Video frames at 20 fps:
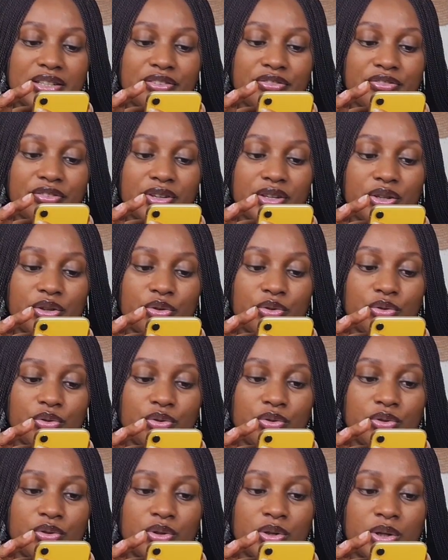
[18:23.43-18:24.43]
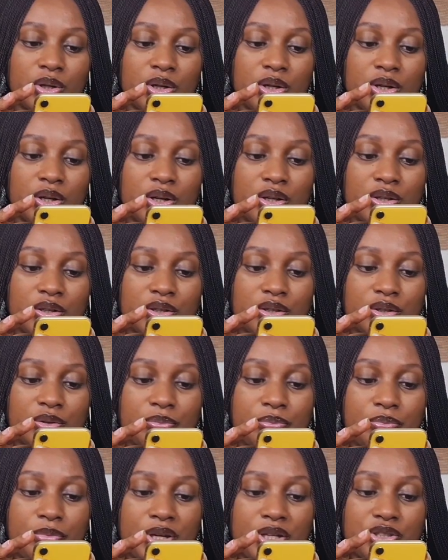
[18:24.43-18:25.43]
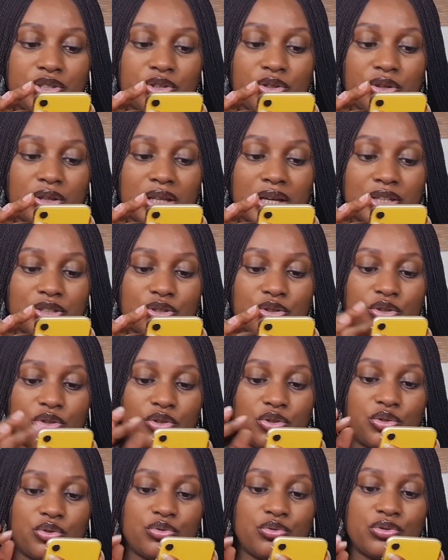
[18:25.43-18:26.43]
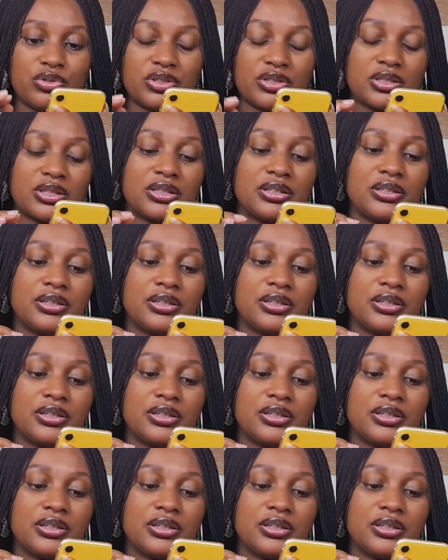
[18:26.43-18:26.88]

the video, make sure that you use